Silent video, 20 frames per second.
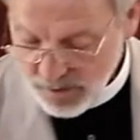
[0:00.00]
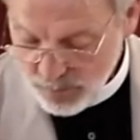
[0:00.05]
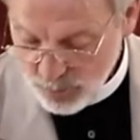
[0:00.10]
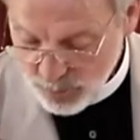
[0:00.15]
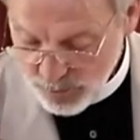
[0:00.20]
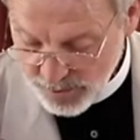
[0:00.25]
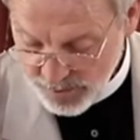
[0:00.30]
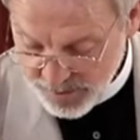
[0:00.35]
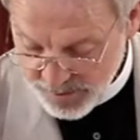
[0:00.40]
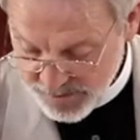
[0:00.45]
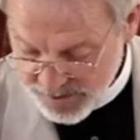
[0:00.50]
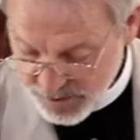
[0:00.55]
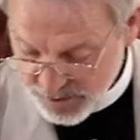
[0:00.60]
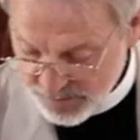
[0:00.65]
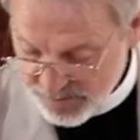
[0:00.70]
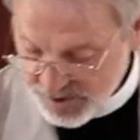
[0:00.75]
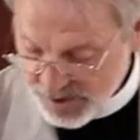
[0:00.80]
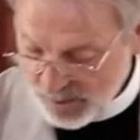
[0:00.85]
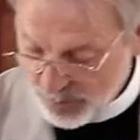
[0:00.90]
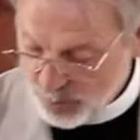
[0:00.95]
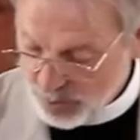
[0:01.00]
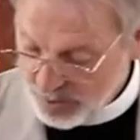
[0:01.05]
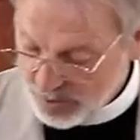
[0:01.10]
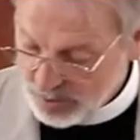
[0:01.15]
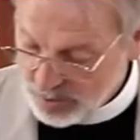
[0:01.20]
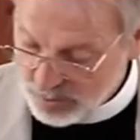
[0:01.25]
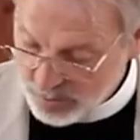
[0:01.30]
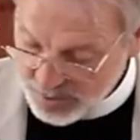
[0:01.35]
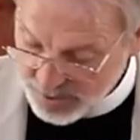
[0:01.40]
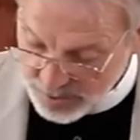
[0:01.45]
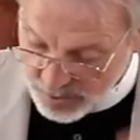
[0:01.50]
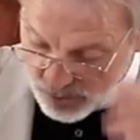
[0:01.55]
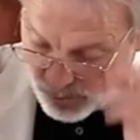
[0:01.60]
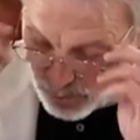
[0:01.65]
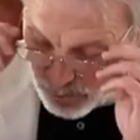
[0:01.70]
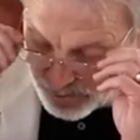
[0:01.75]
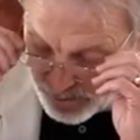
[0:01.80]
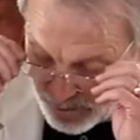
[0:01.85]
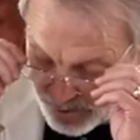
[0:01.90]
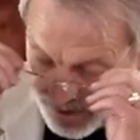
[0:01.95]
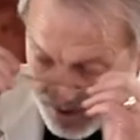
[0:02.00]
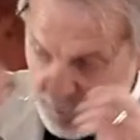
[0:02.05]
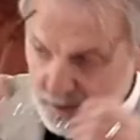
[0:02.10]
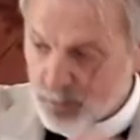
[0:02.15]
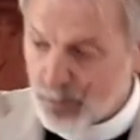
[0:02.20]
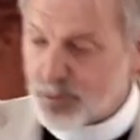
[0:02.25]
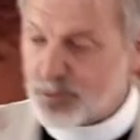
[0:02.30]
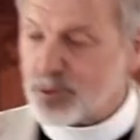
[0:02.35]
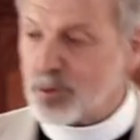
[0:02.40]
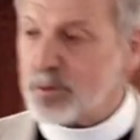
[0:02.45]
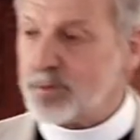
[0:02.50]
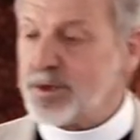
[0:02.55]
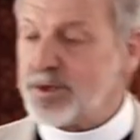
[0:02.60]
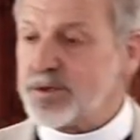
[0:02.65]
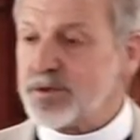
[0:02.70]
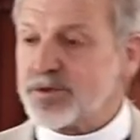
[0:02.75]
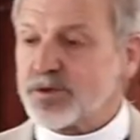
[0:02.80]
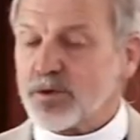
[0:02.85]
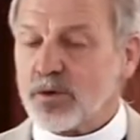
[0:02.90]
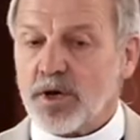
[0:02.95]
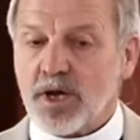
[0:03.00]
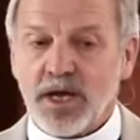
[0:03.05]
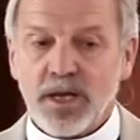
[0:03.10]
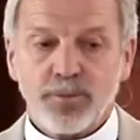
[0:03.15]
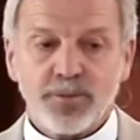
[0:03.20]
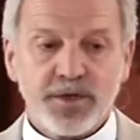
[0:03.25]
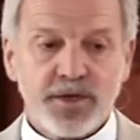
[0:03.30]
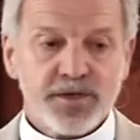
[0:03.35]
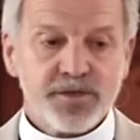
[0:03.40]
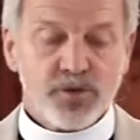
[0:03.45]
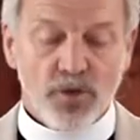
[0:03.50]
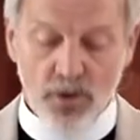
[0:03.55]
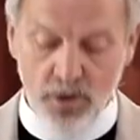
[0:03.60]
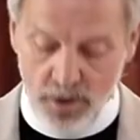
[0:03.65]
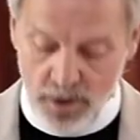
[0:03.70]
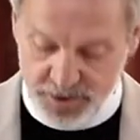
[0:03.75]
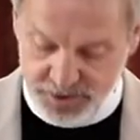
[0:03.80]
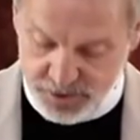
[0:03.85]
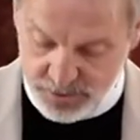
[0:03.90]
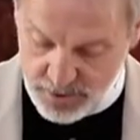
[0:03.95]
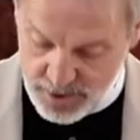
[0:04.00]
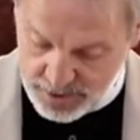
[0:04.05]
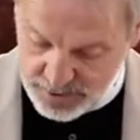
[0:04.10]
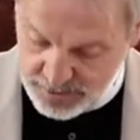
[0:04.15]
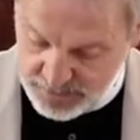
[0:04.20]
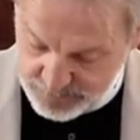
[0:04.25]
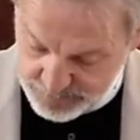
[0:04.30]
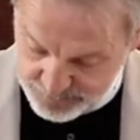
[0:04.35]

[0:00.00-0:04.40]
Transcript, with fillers: are words of someone who, in older language, would be described as awestruck.